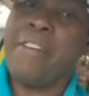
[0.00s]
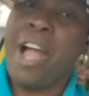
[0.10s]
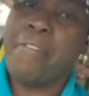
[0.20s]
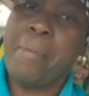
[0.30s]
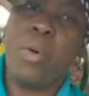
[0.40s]
live
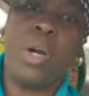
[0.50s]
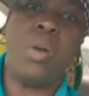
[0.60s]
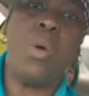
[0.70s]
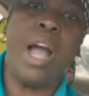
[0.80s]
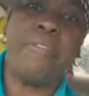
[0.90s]
off of me?
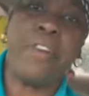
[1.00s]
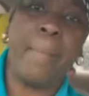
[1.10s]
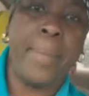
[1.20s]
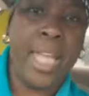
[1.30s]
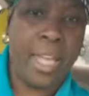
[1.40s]
What a want
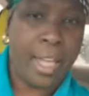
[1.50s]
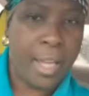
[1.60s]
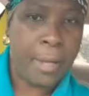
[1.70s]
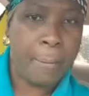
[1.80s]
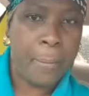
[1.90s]
from me?
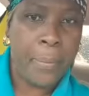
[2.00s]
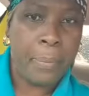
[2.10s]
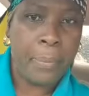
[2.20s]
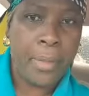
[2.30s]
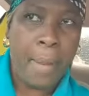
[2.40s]

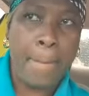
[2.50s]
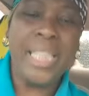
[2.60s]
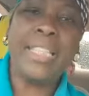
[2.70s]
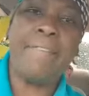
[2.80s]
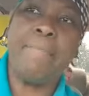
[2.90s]

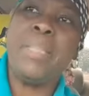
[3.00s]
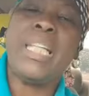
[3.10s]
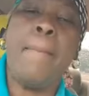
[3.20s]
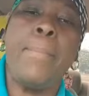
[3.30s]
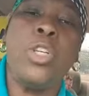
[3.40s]

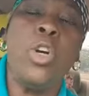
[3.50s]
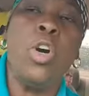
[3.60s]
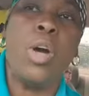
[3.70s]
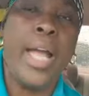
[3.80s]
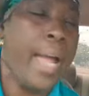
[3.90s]

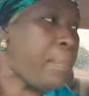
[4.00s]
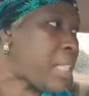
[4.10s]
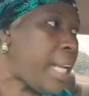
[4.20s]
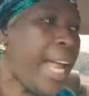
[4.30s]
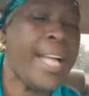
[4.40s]

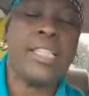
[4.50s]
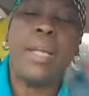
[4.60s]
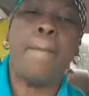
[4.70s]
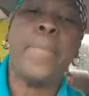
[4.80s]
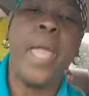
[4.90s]
Mr.
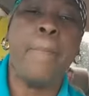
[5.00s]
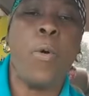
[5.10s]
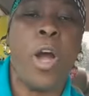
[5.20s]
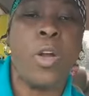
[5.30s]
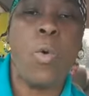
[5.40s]
Handsome
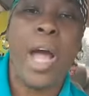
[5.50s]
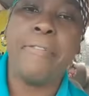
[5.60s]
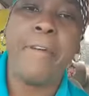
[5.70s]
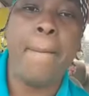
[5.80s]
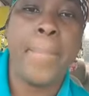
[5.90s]
people, what a
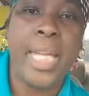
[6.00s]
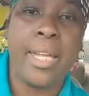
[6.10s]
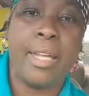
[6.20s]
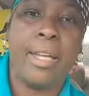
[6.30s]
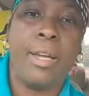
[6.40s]
want from
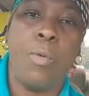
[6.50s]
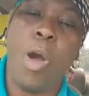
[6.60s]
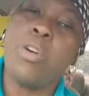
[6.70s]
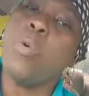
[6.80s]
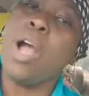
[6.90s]
me?
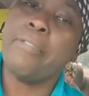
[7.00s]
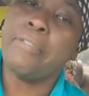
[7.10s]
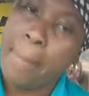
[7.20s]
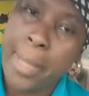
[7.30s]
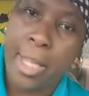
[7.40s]
What a want
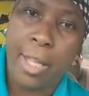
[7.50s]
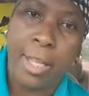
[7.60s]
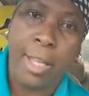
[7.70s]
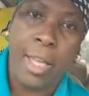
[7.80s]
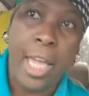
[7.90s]
from me?
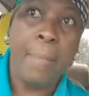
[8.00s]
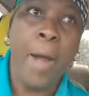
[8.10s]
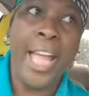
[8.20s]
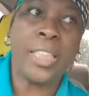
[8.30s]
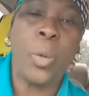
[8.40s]
He
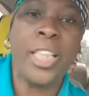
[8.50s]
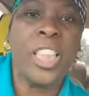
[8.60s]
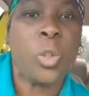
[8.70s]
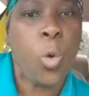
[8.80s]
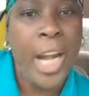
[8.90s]
boy at
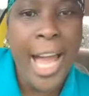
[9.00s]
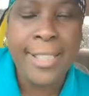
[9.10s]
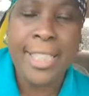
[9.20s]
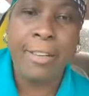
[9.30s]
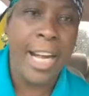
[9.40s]
22
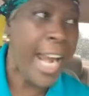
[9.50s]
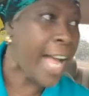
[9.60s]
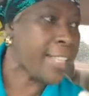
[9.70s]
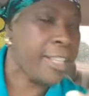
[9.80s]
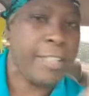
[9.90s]
last year, and
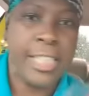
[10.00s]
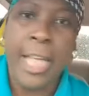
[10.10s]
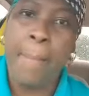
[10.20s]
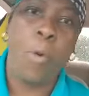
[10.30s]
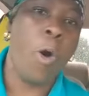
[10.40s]
last year this
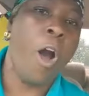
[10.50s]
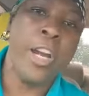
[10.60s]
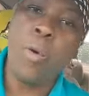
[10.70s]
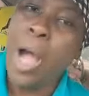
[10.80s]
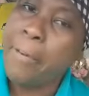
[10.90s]
happened.
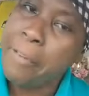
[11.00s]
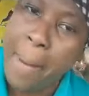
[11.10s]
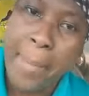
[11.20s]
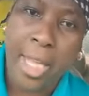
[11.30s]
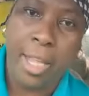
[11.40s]
What a want
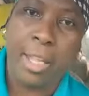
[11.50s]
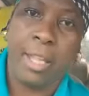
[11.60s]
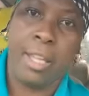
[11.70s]
from me?